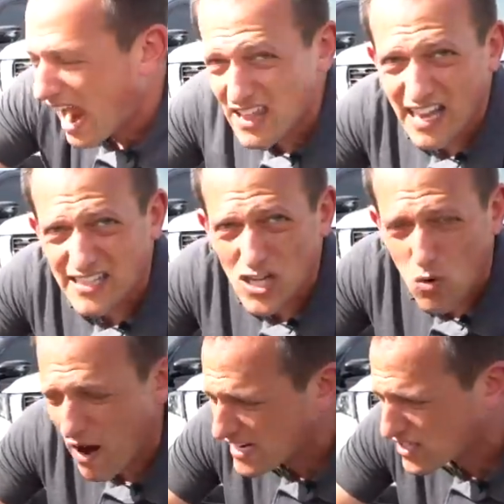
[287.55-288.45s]
I like the
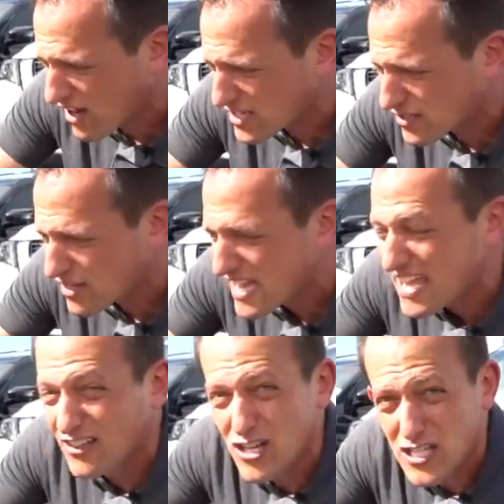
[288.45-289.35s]
quad exhaust look.
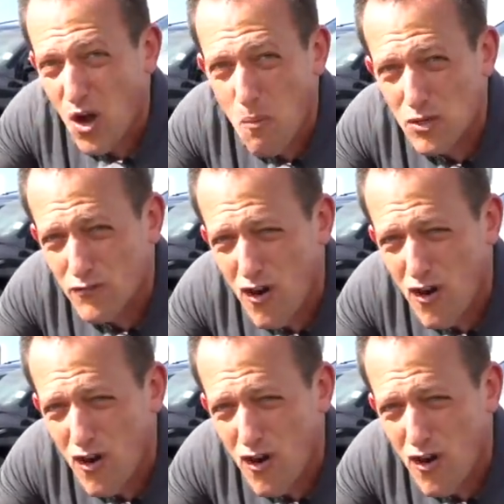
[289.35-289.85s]
It looks almost